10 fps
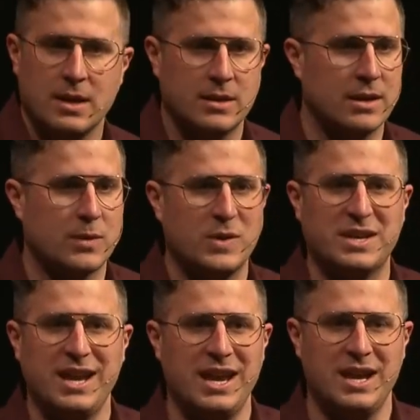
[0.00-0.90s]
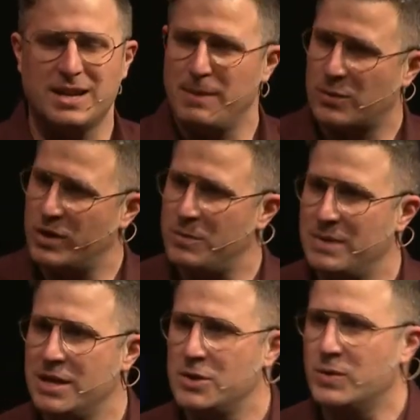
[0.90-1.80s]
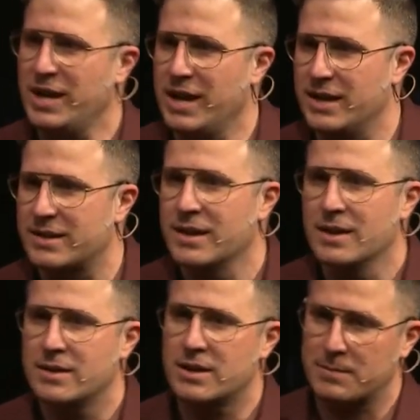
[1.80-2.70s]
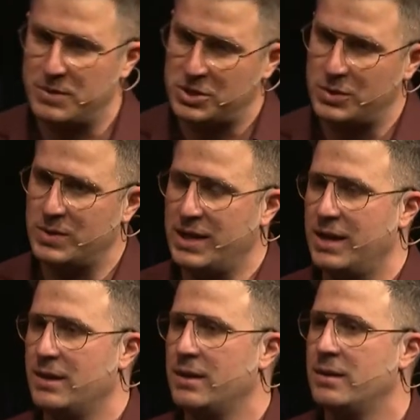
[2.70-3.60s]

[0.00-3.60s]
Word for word: They're like, we can't. I'm like, what do you mean you can't? And they're like, but you can.